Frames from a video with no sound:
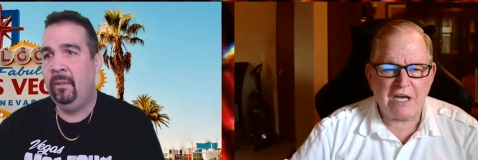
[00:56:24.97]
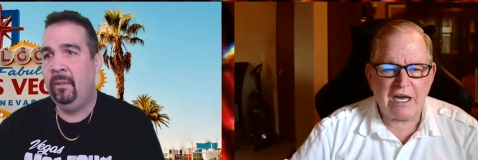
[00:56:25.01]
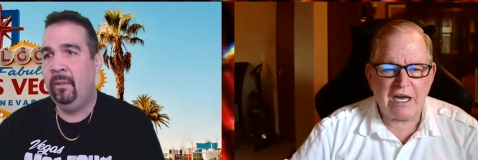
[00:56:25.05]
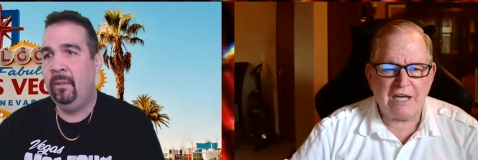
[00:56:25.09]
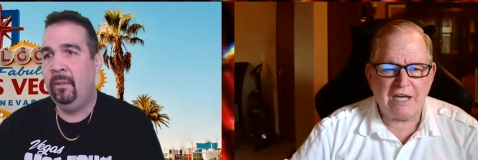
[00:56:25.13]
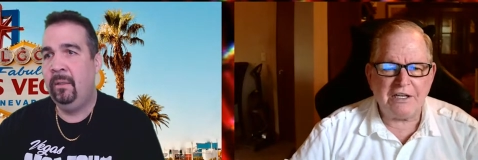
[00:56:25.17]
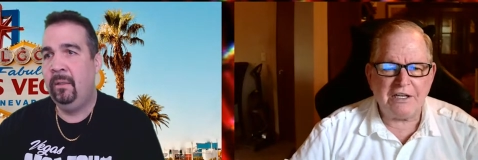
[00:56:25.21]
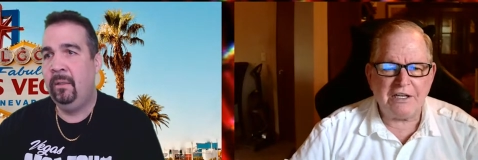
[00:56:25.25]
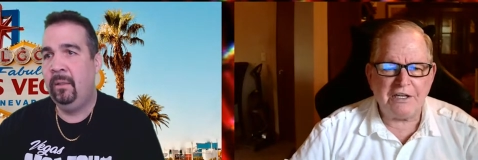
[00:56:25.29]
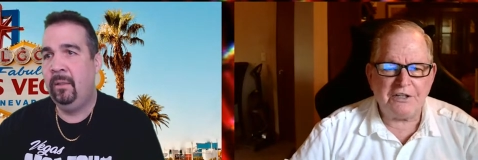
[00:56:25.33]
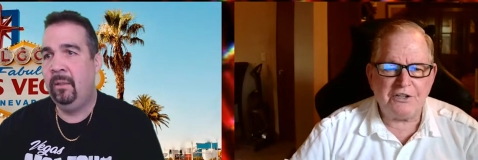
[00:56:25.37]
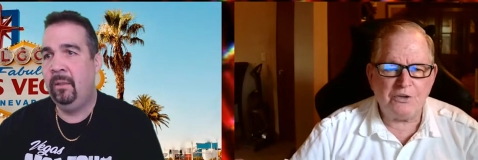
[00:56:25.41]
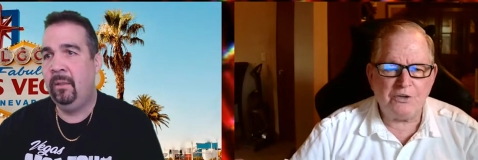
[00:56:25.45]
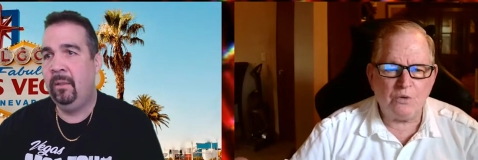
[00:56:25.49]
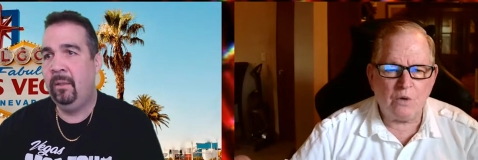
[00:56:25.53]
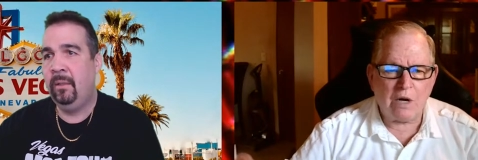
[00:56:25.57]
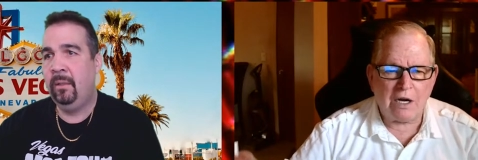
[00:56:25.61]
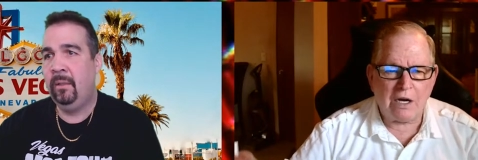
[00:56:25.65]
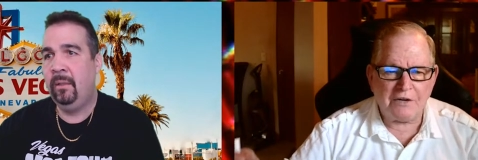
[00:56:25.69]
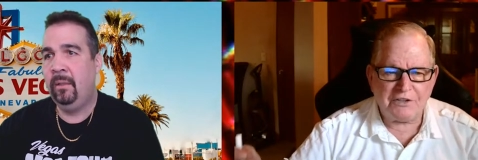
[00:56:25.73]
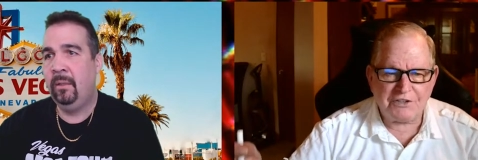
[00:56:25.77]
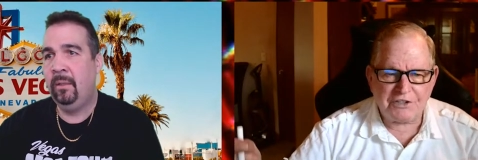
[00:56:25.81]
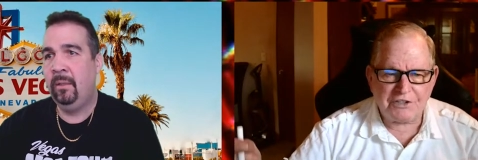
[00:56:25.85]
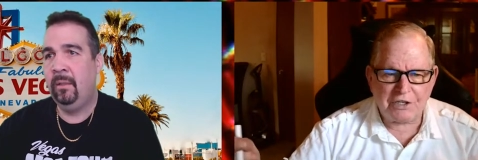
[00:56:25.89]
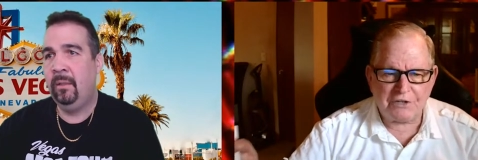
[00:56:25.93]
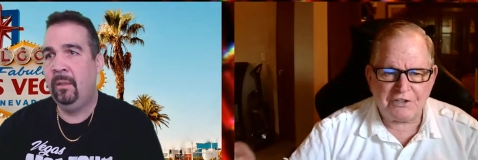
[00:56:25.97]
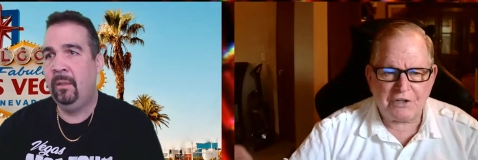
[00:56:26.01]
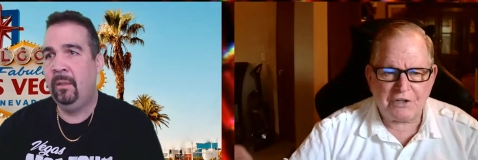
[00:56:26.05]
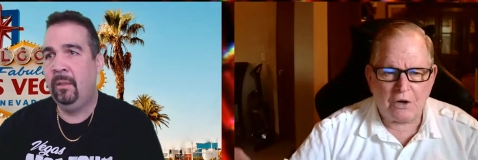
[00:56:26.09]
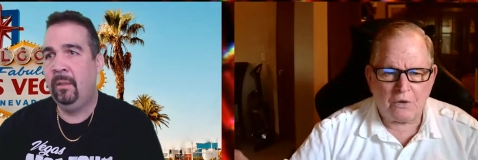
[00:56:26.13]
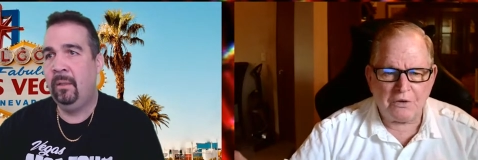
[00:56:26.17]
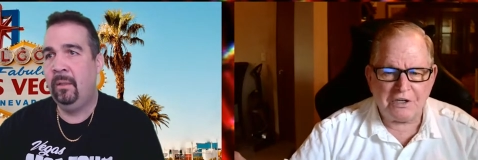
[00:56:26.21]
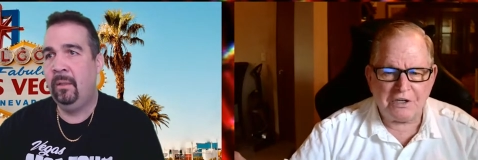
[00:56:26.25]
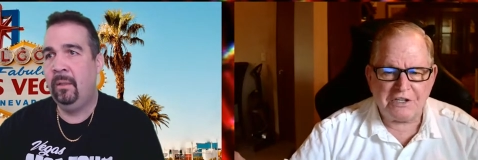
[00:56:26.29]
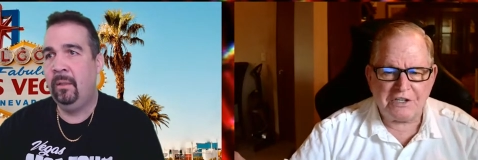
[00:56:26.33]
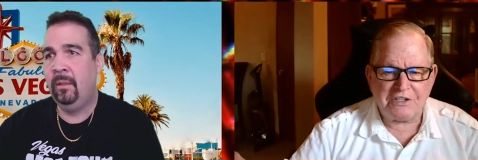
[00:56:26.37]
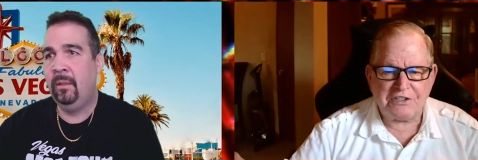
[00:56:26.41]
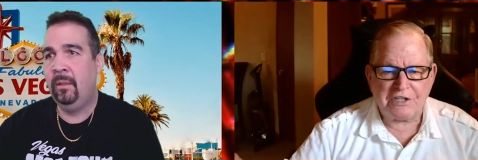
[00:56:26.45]
Speaker 1: be a sign that you were on
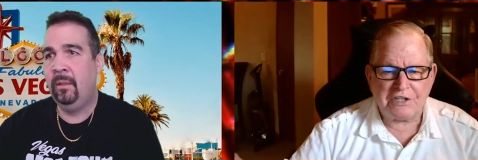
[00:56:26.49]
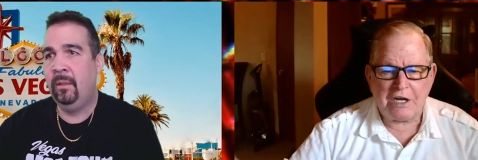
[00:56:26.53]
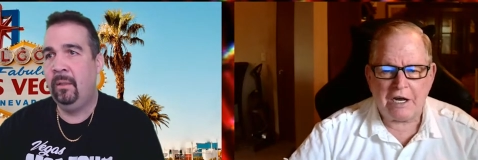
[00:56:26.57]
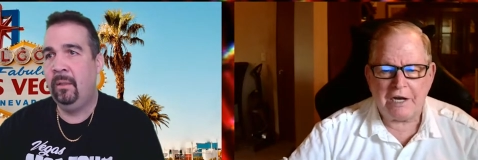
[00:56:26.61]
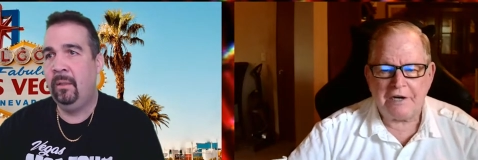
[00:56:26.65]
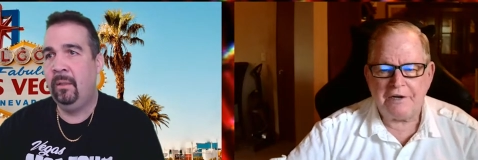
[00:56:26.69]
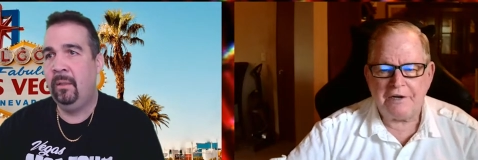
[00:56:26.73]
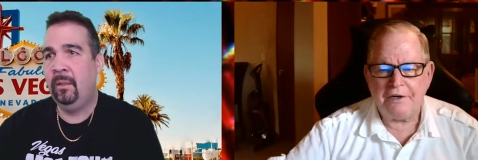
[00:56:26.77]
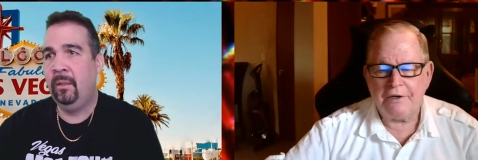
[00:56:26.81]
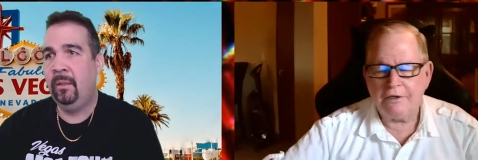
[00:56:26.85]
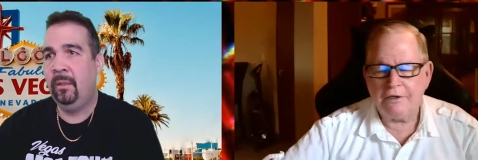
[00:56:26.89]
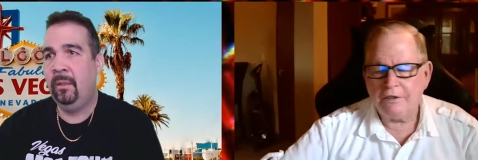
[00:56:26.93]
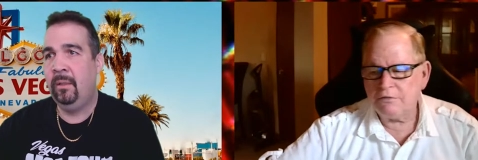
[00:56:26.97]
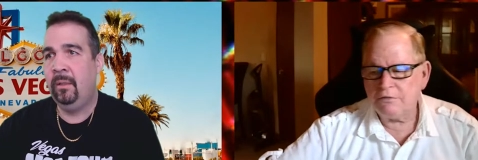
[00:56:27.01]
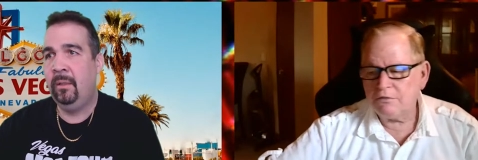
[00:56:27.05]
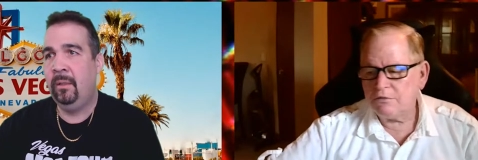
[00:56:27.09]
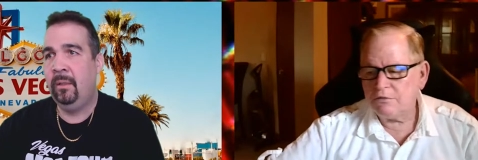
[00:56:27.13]
Tony's side.